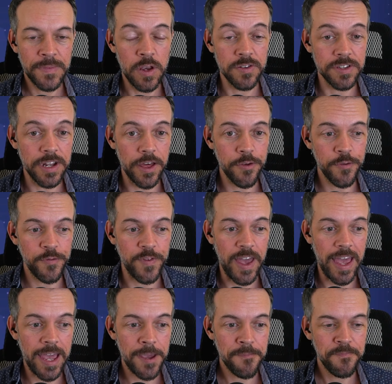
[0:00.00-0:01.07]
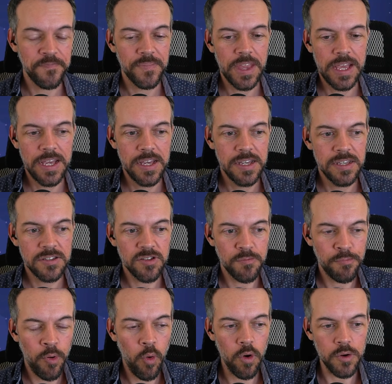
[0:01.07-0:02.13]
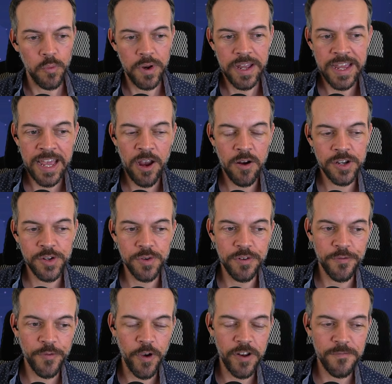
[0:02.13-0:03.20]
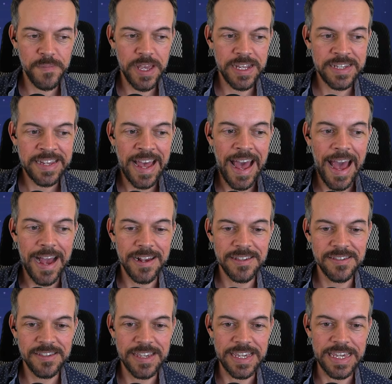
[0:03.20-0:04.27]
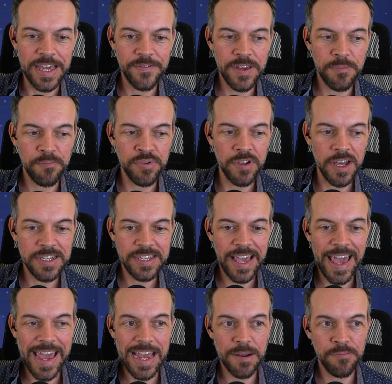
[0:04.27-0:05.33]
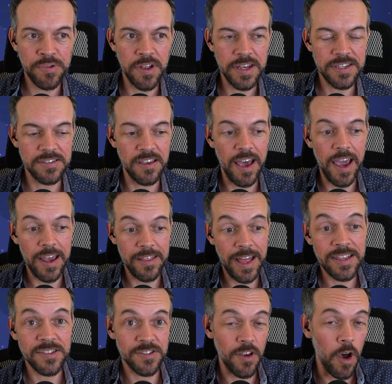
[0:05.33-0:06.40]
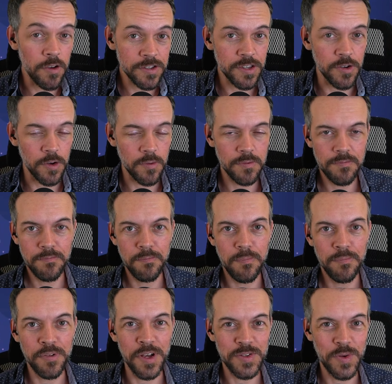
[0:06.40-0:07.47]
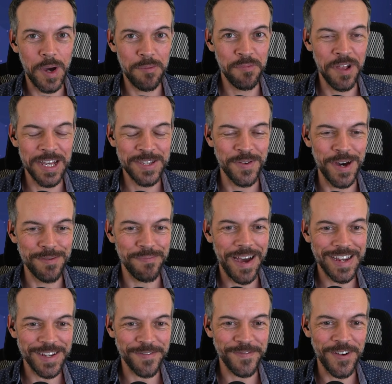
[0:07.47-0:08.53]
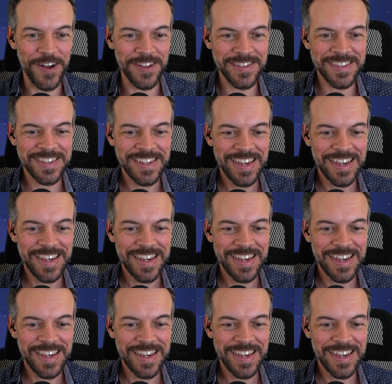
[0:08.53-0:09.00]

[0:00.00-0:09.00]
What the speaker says: Here's another Fae. Support, when a character in front of me attacks, give it +8/+9. That's also +1/+1 by default.